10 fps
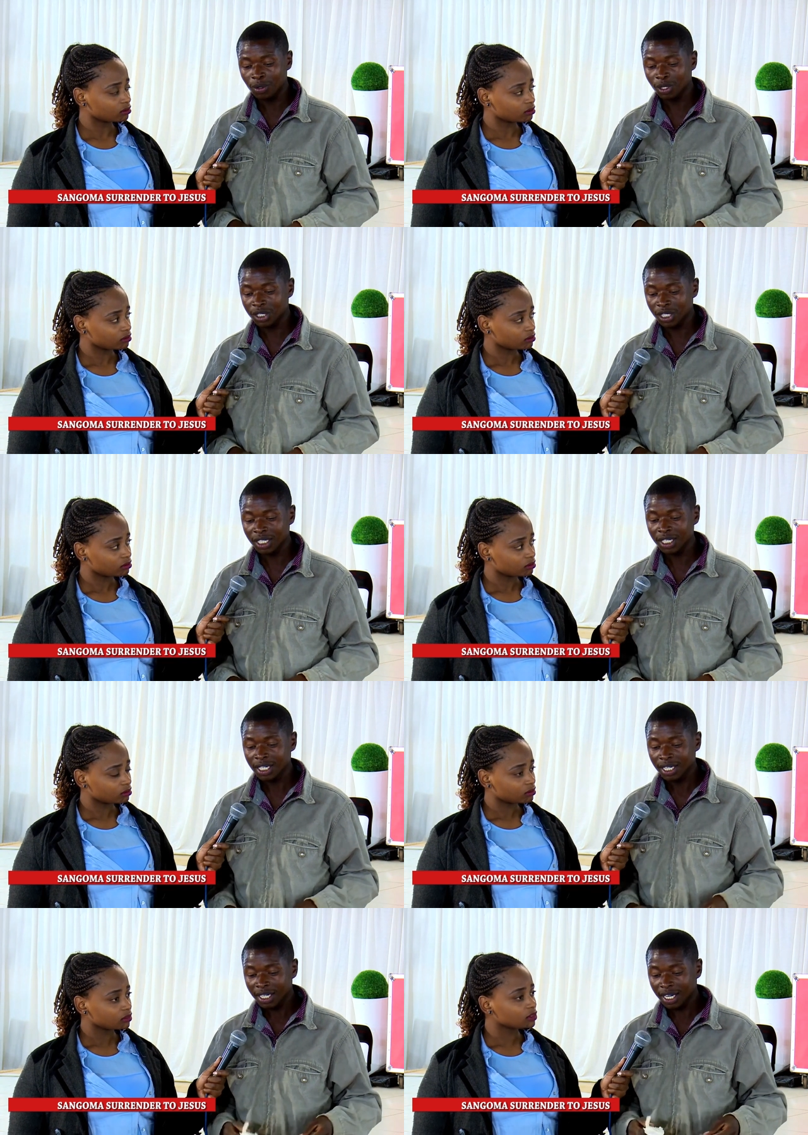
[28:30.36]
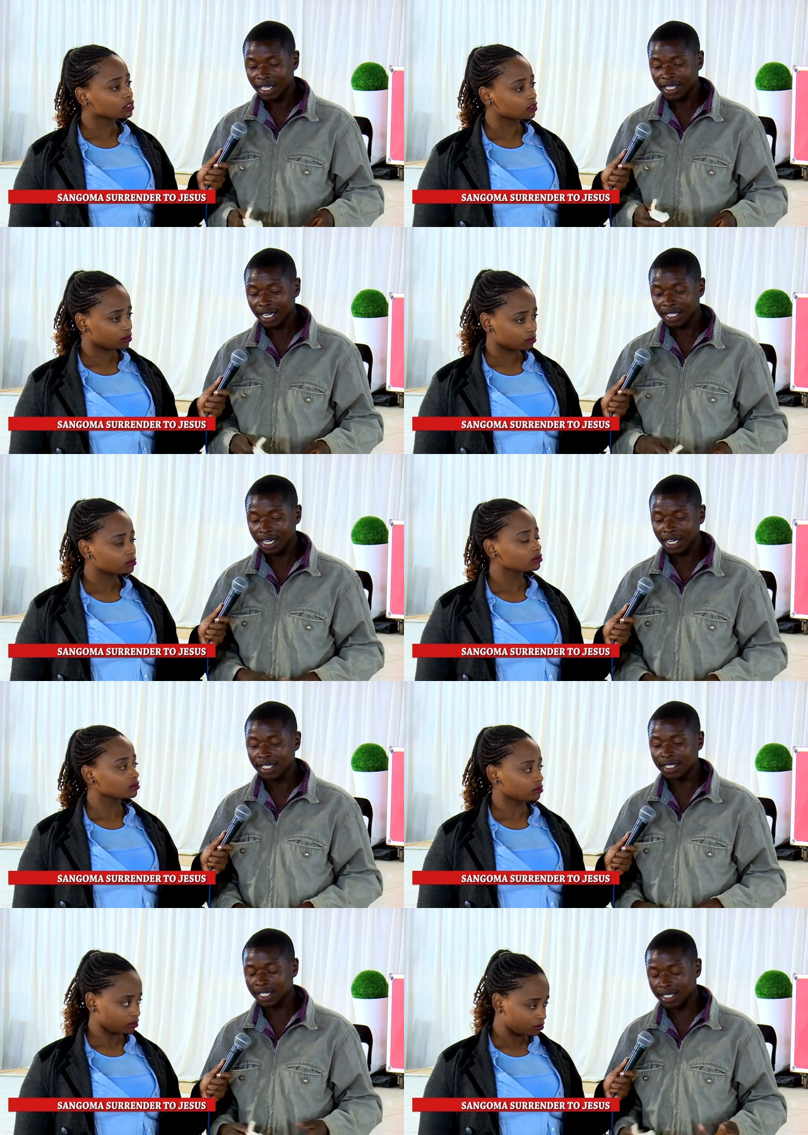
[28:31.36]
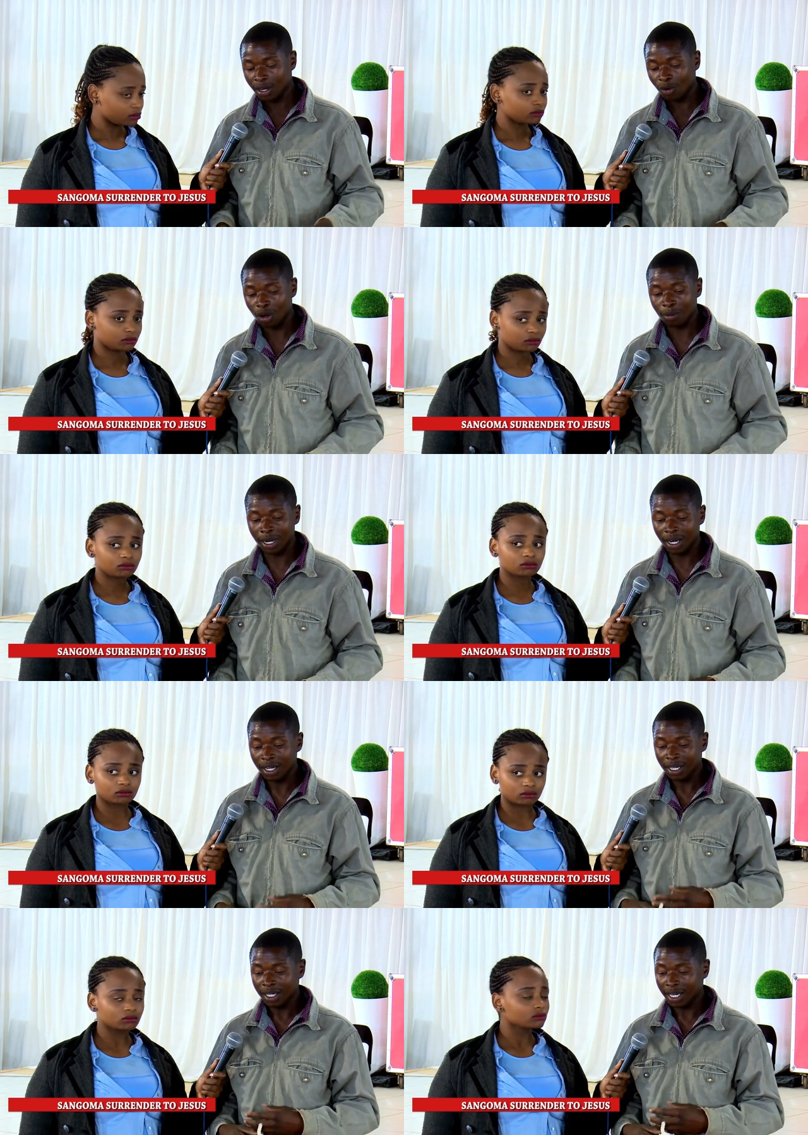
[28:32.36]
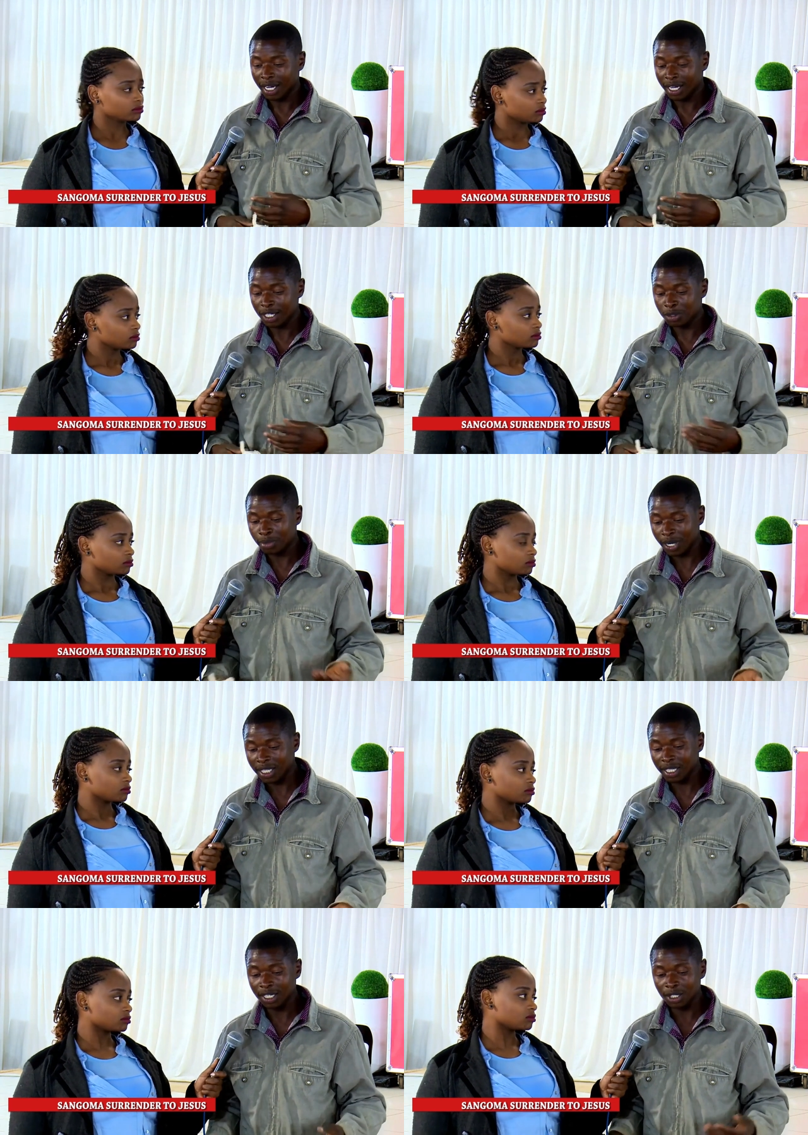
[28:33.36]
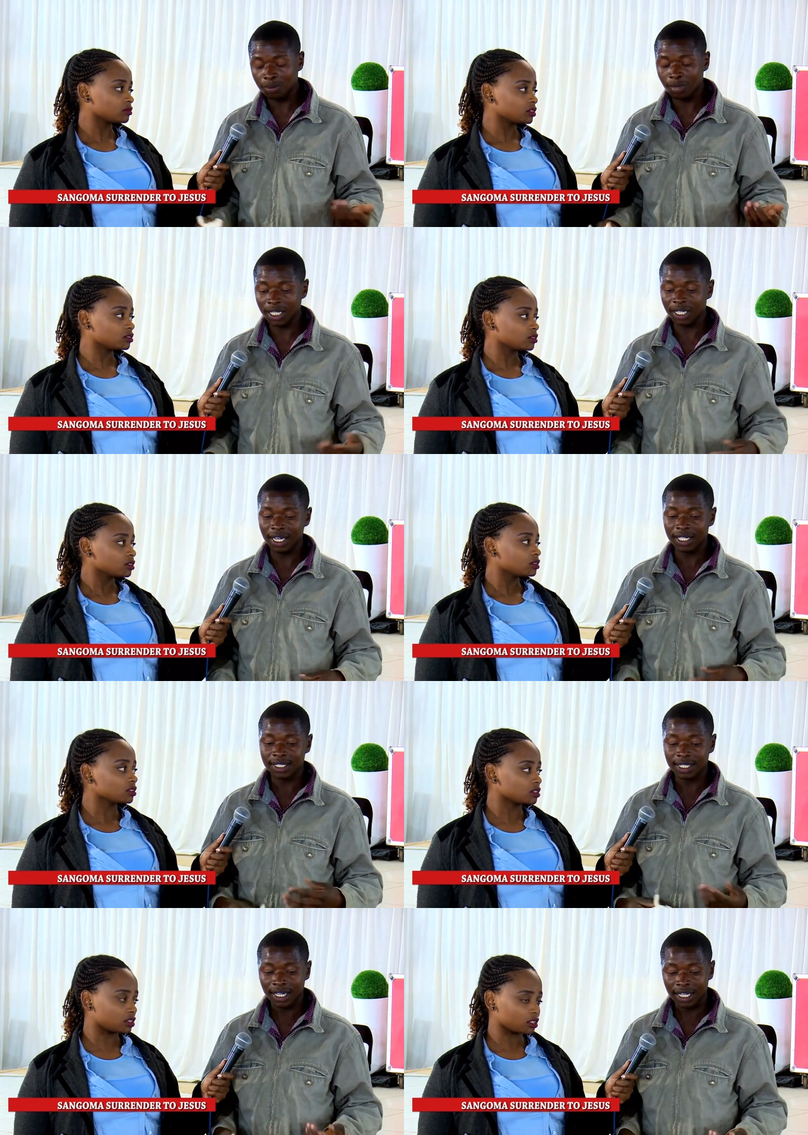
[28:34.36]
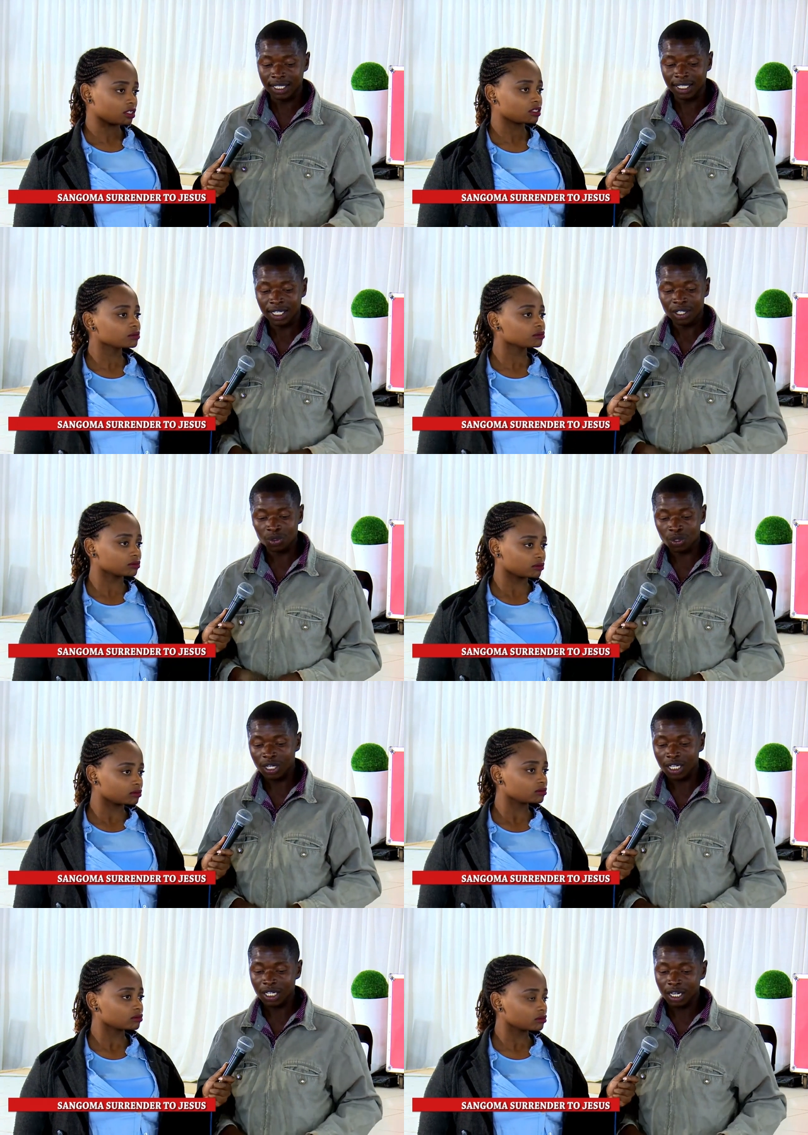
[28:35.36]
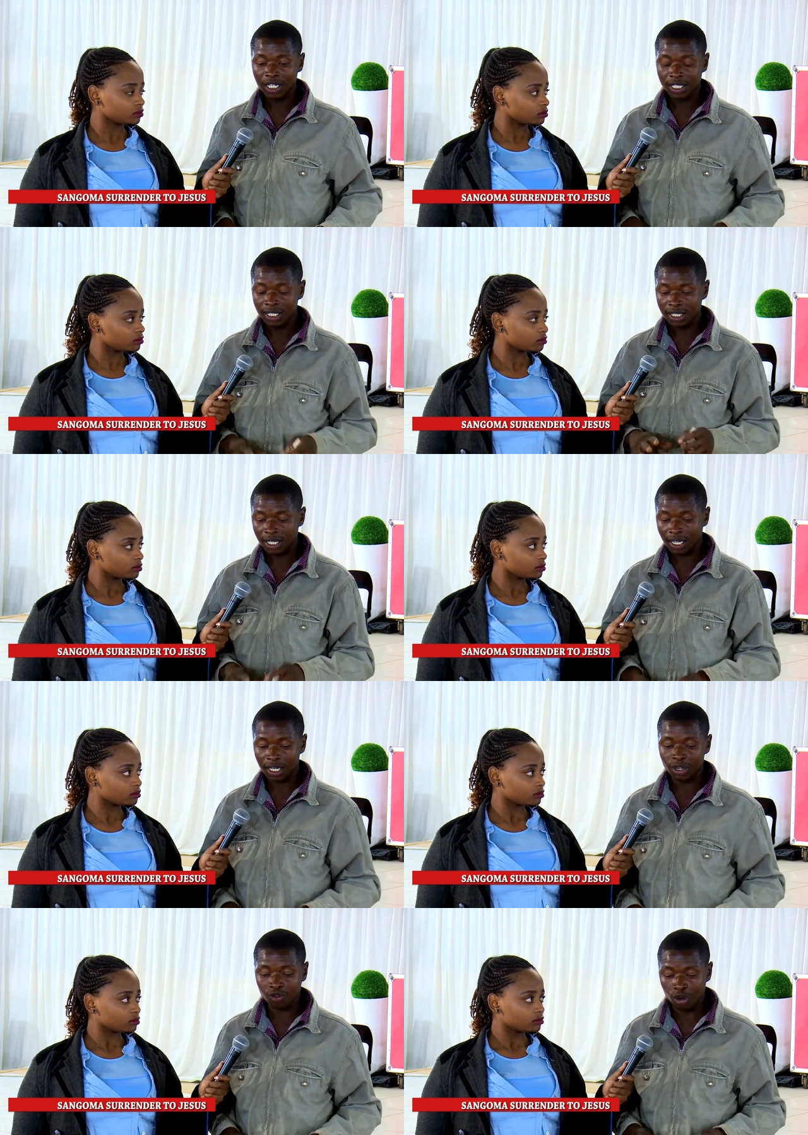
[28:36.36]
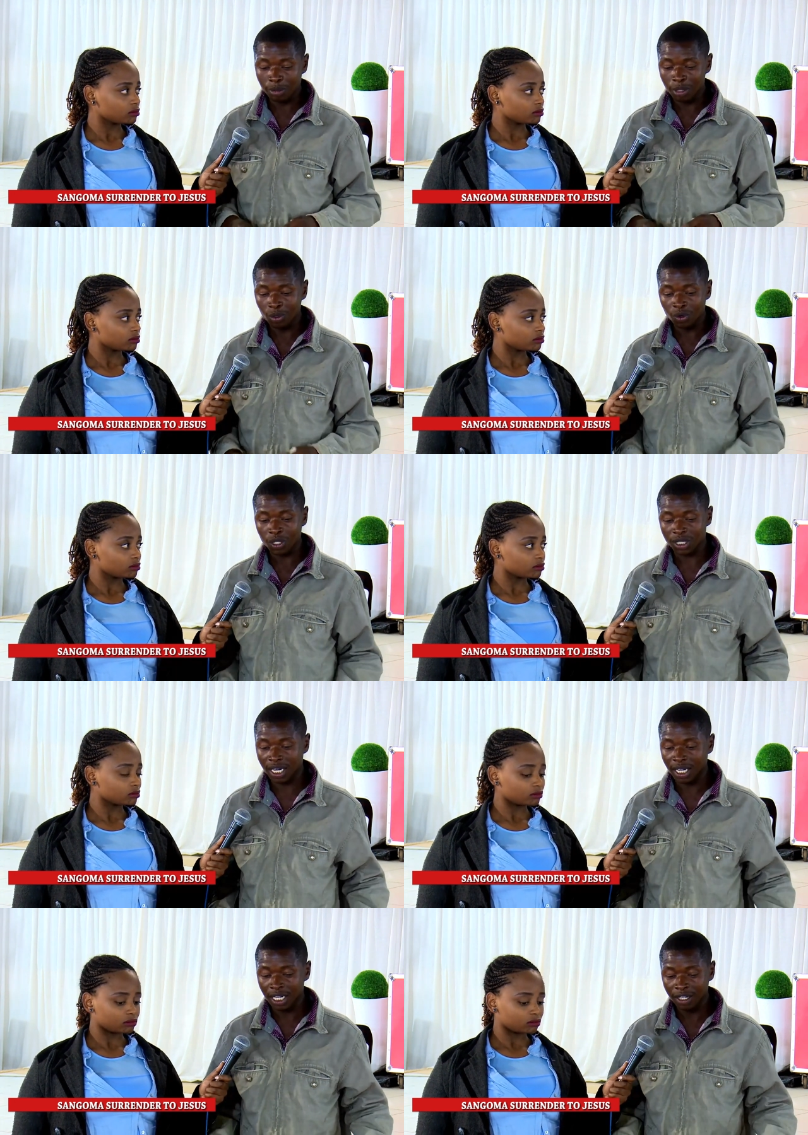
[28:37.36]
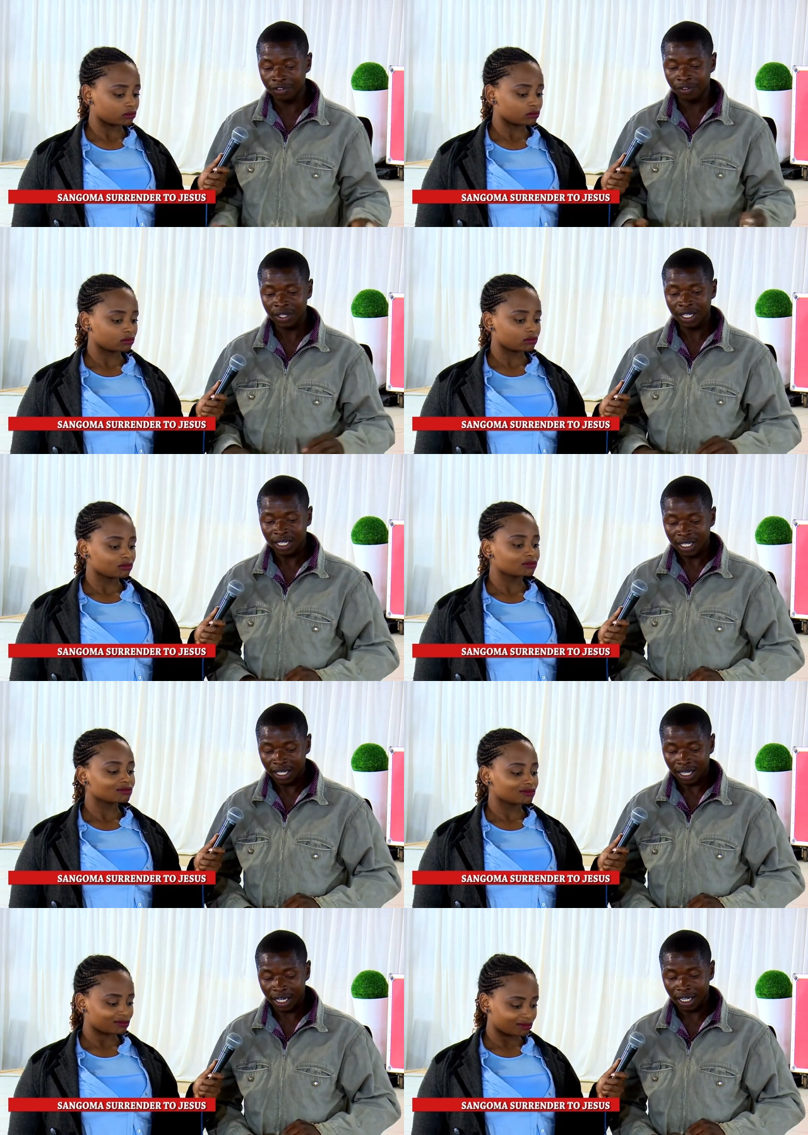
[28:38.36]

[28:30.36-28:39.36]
Speaker 1: they will say, hey, eh, that guy is a Sangoma, eh, his brother, his mother is dead. So that uh, it is lucky for me because I live uh,